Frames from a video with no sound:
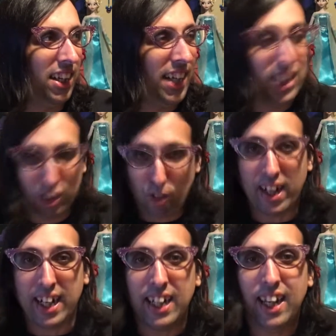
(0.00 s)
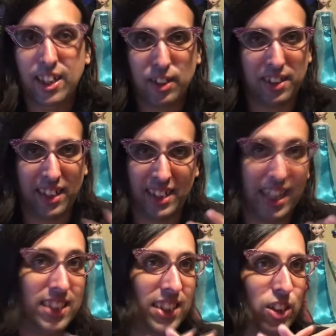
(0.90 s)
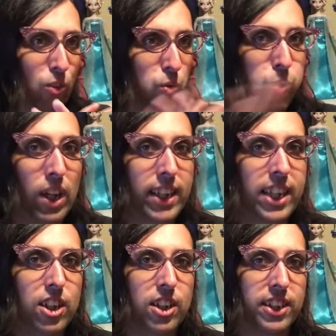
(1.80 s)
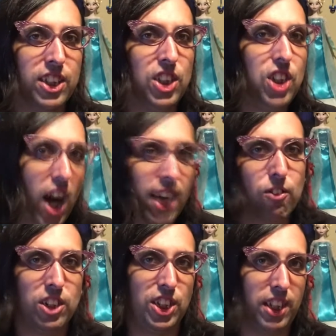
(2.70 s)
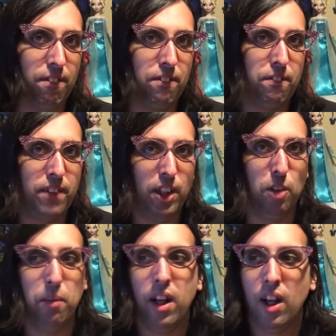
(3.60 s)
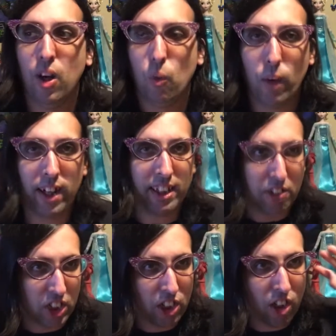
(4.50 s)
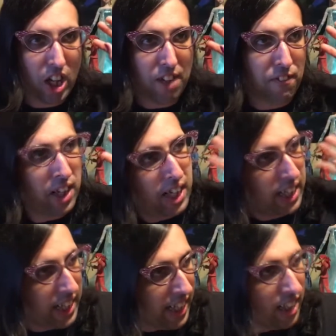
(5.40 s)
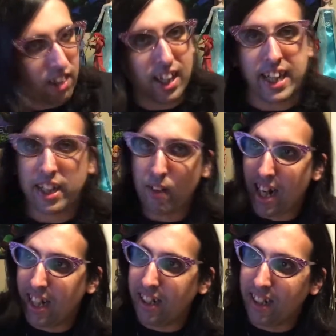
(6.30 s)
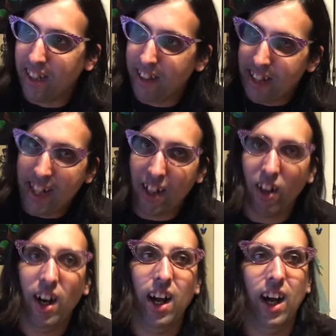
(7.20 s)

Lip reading: It's great. It has it's a really good genre shift film where you start off here and then you end there.